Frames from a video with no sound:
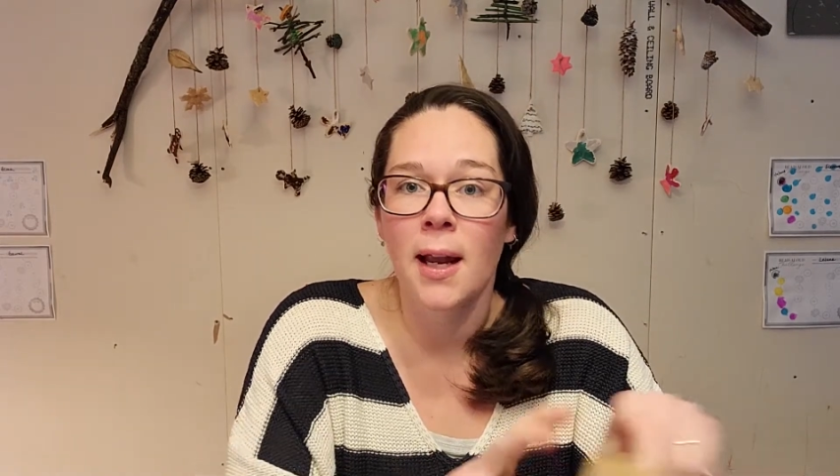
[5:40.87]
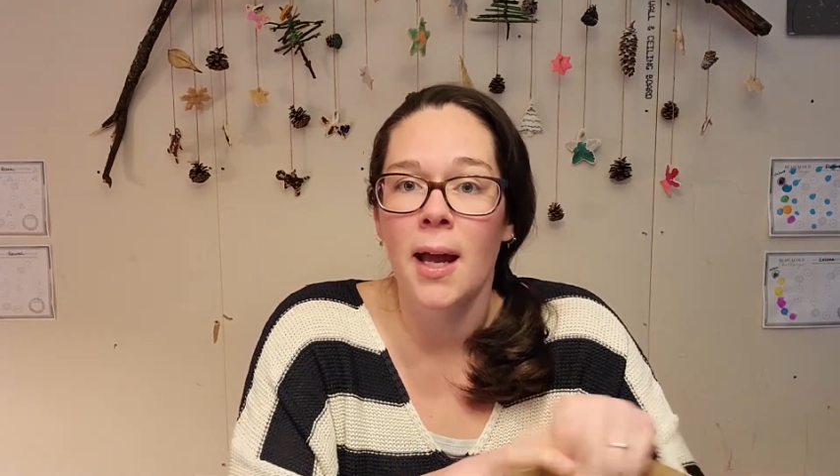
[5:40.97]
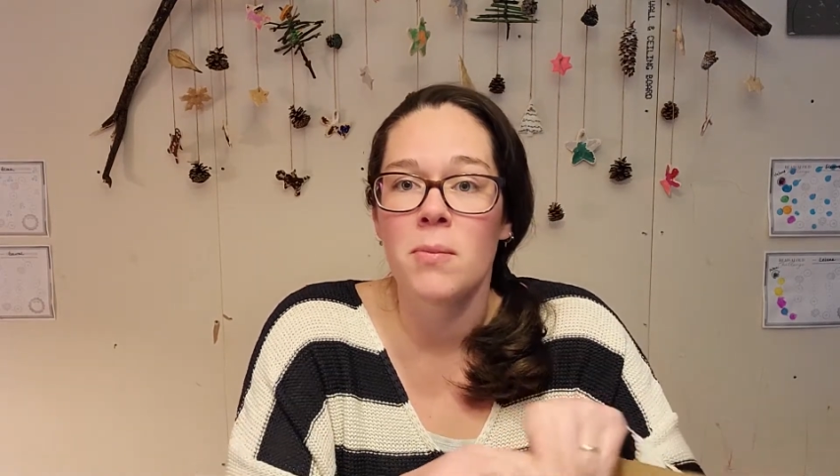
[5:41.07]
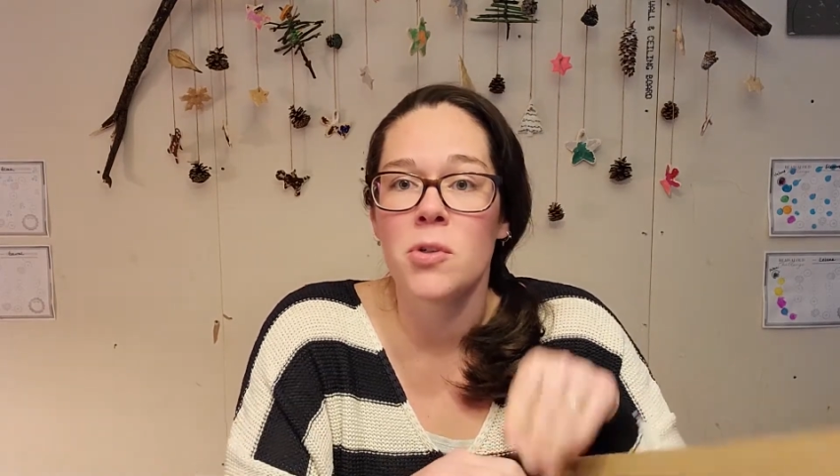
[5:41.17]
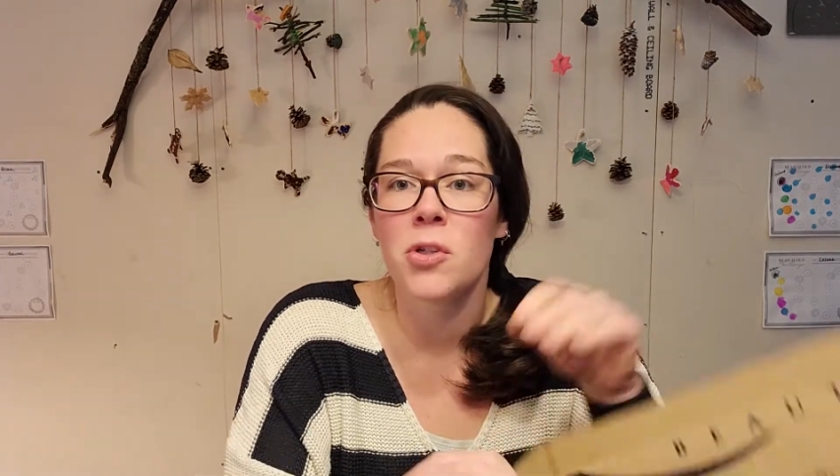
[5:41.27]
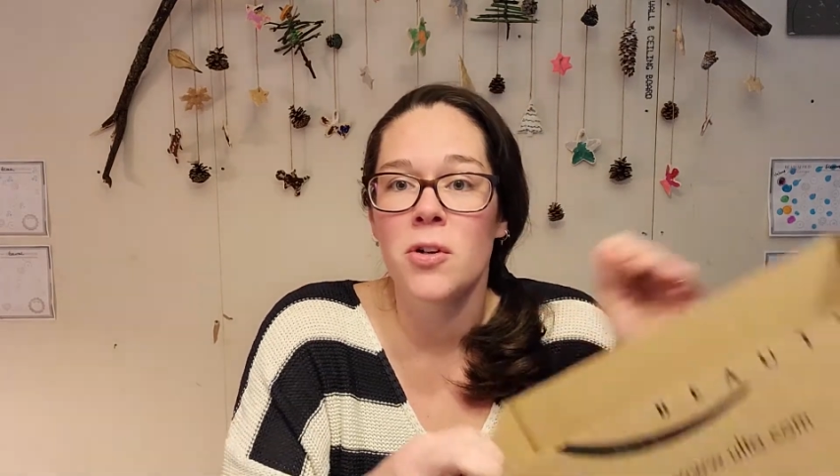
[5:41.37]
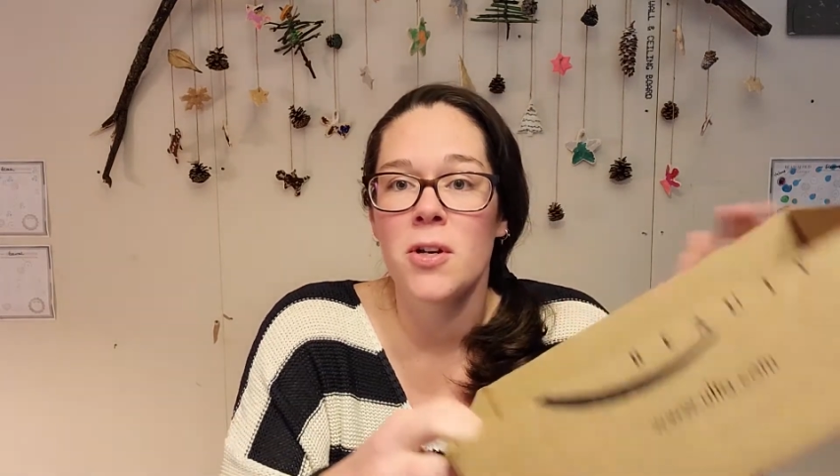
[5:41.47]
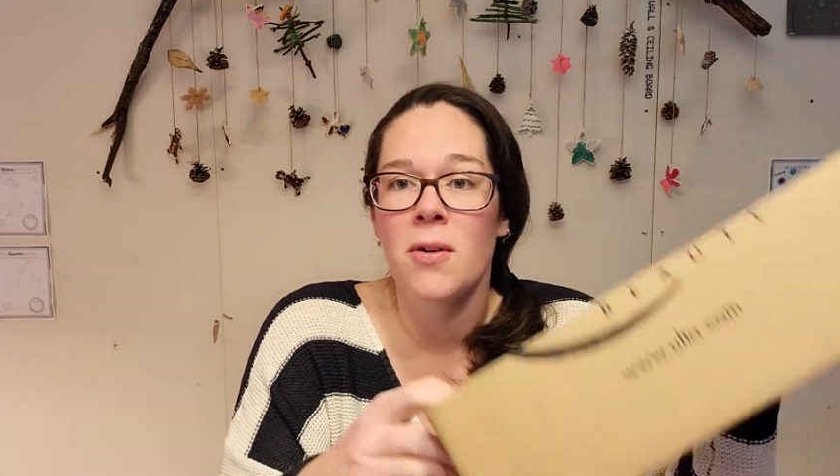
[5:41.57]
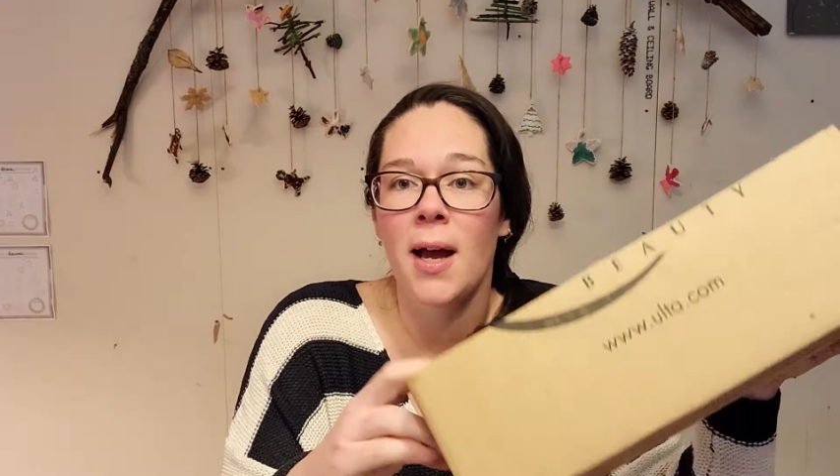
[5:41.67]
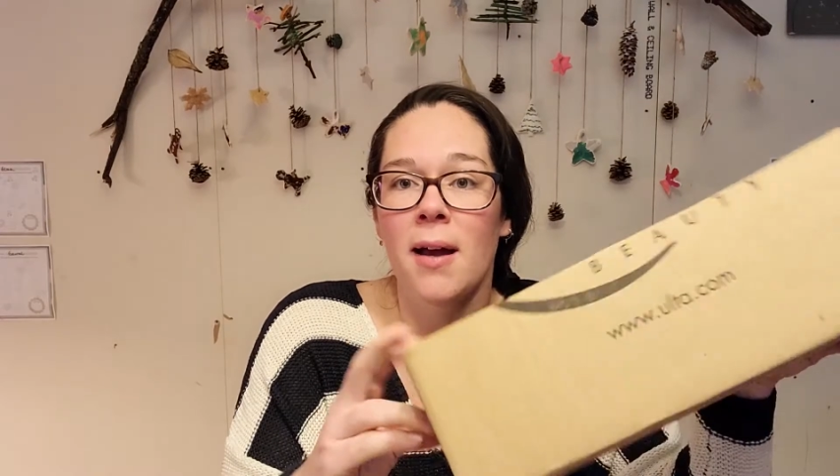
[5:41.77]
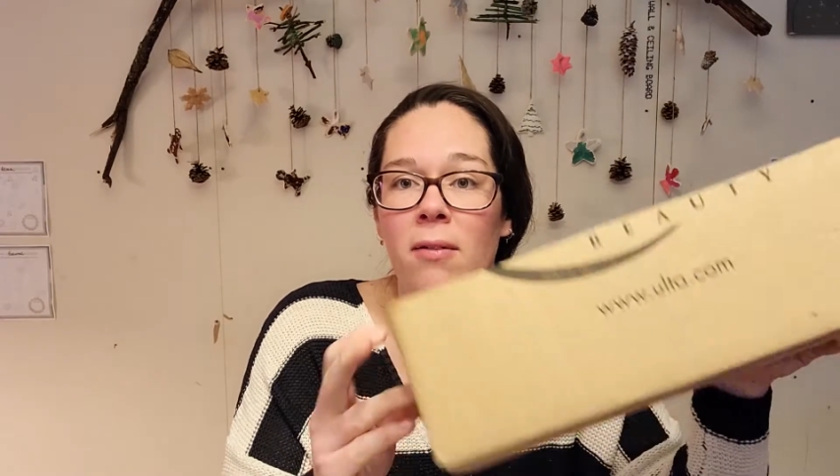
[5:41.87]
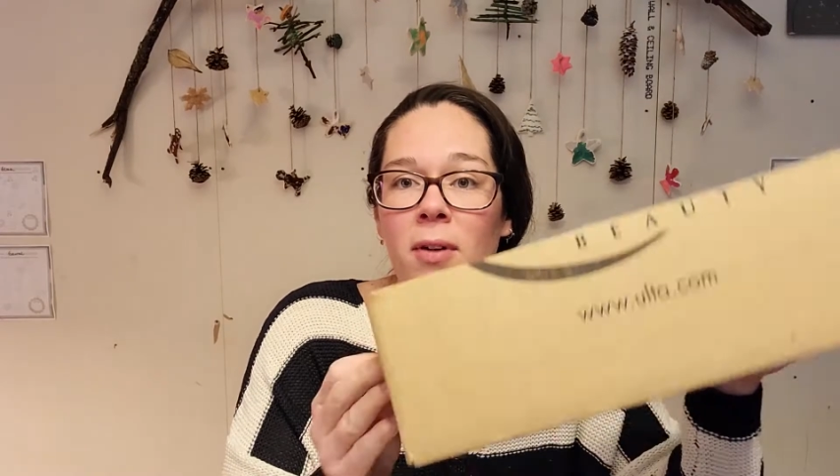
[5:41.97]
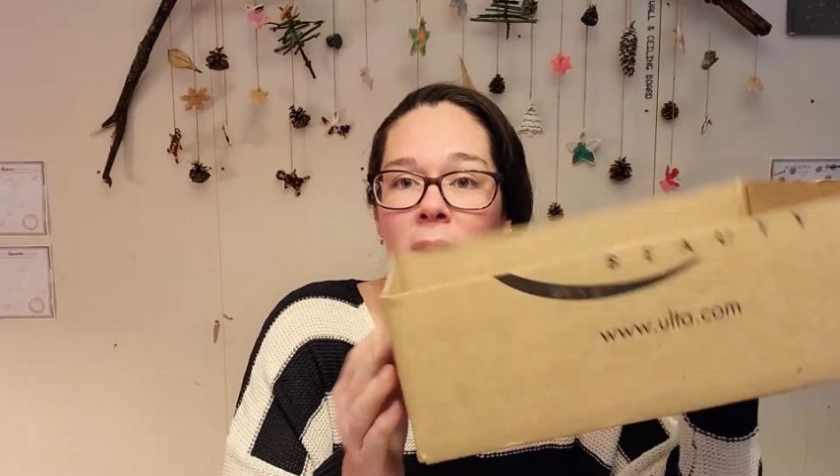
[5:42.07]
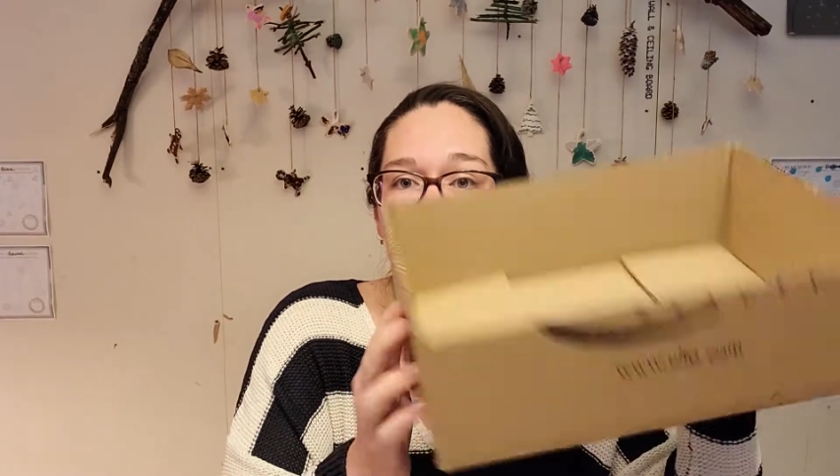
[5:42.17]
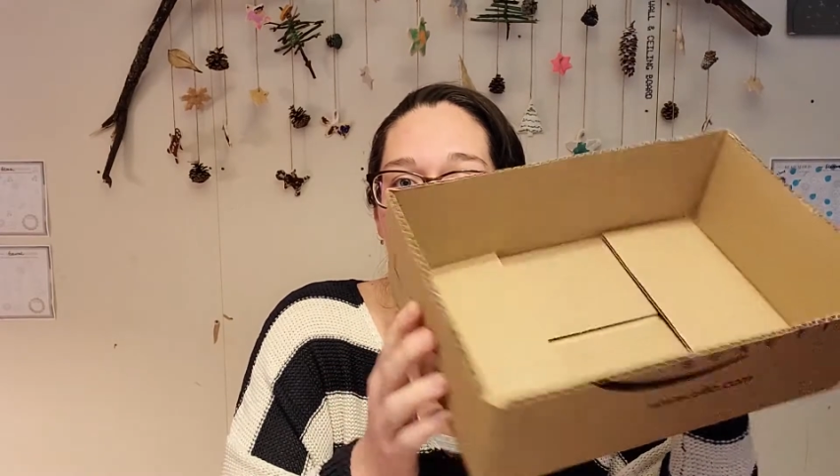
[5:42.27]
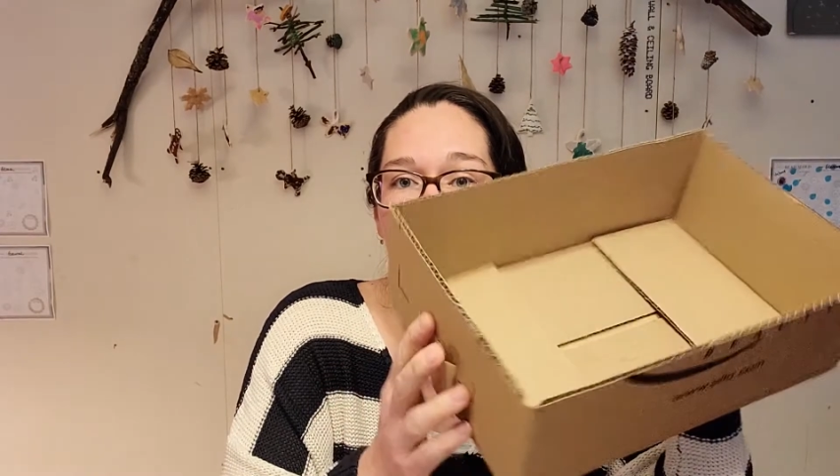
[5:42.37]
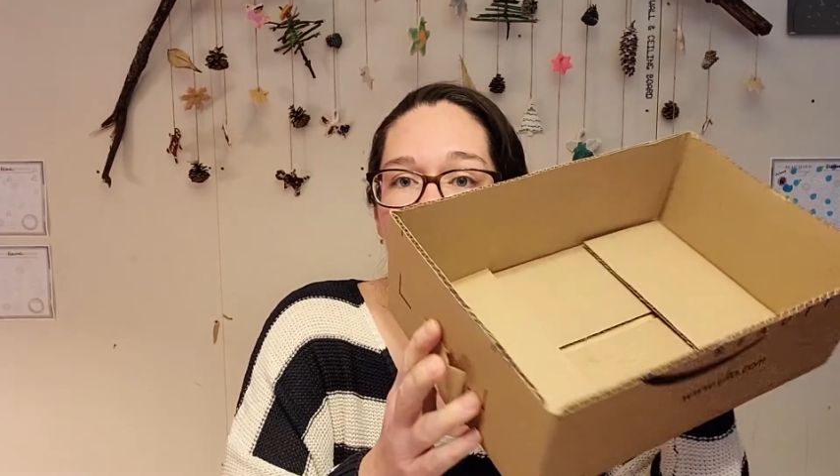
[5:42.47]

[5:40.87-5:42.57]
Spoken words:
I'm sure you have a number